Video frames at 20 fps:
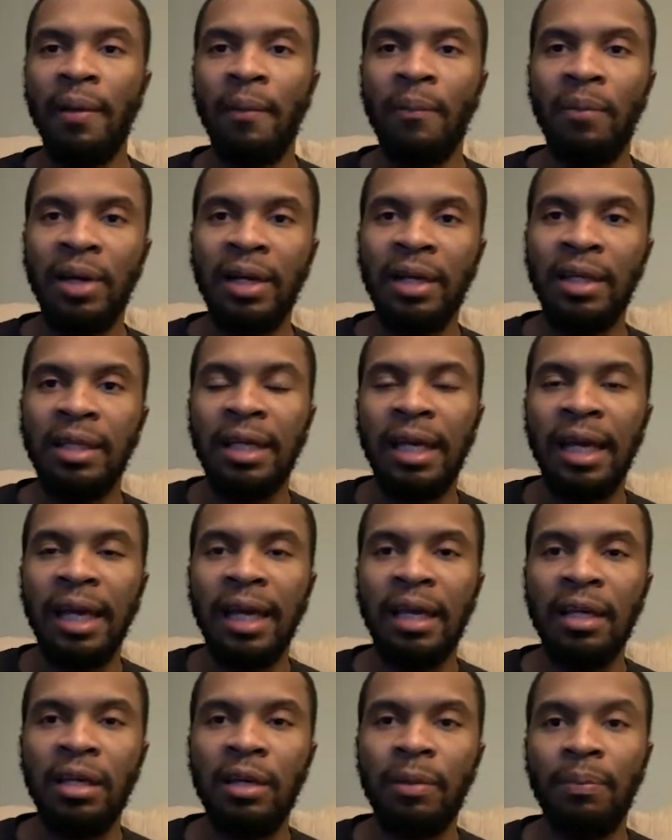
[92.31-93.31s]
but
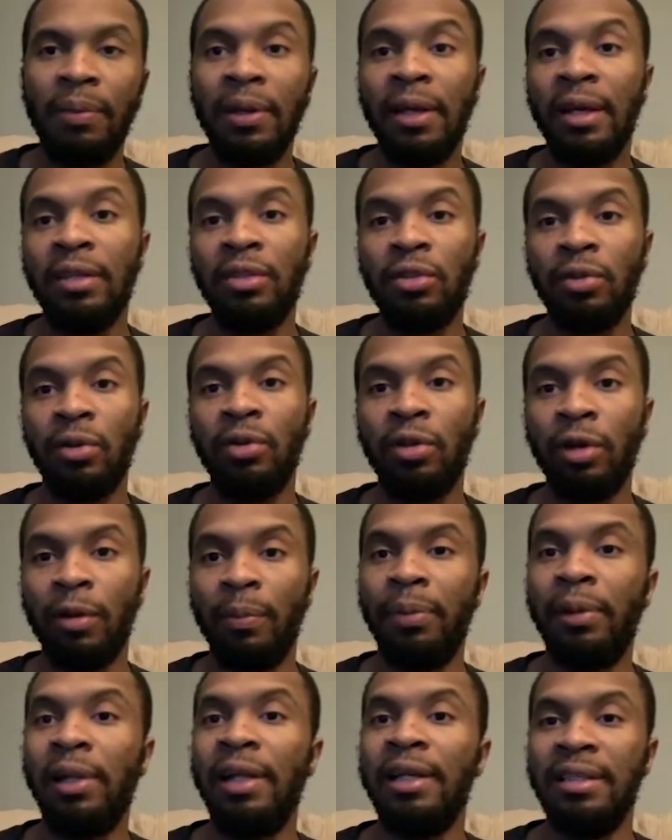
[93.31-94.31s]
it depends on your
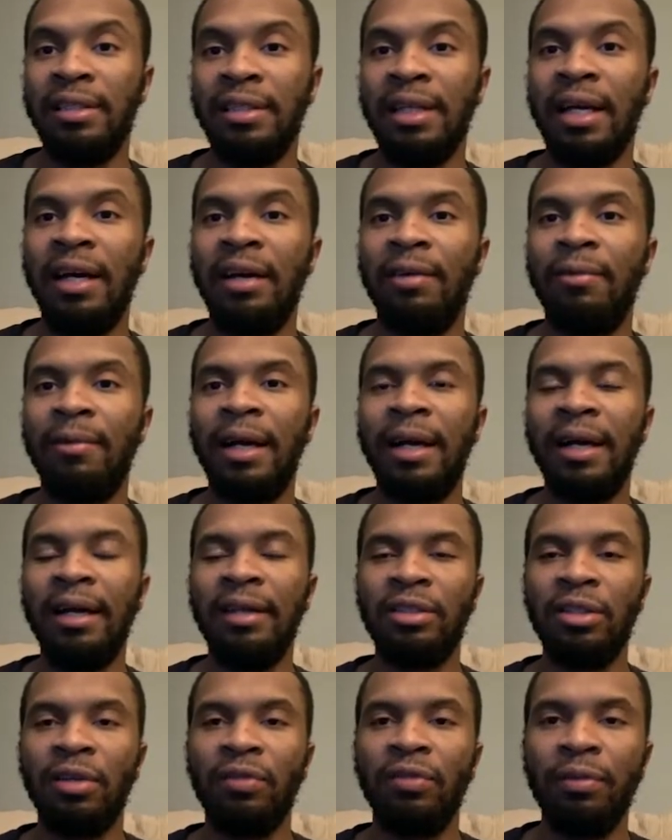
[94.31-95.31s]
play style,
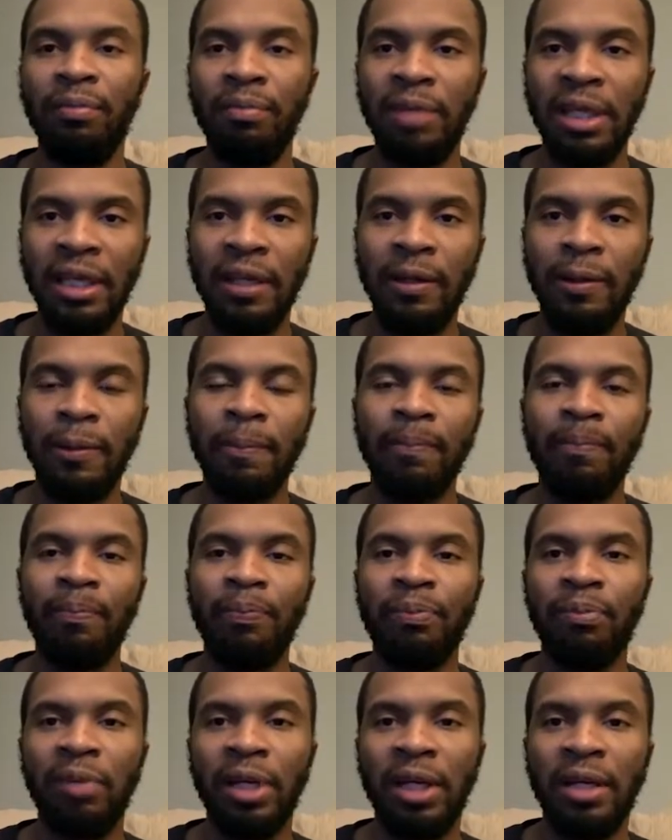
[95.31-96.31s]
right? So for me,
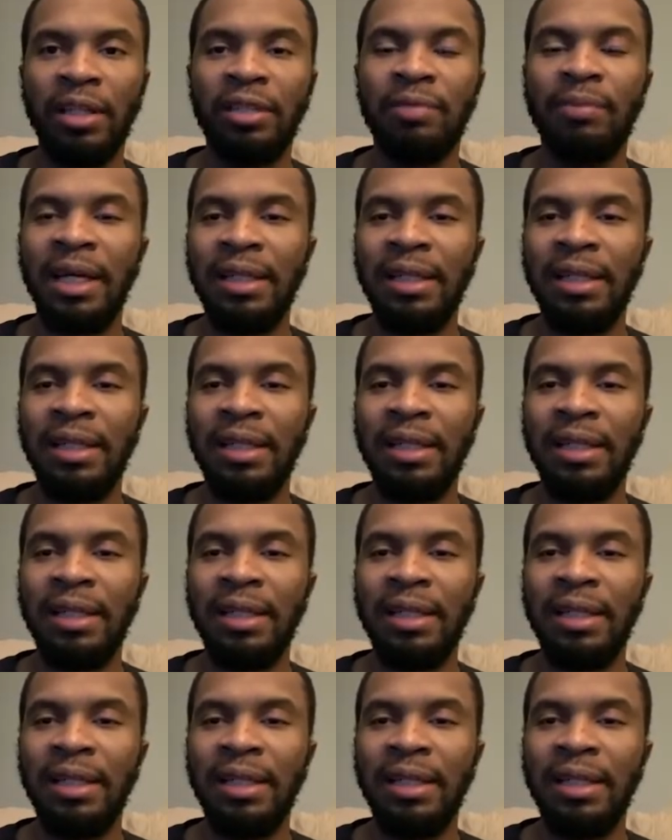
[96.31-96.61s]
because my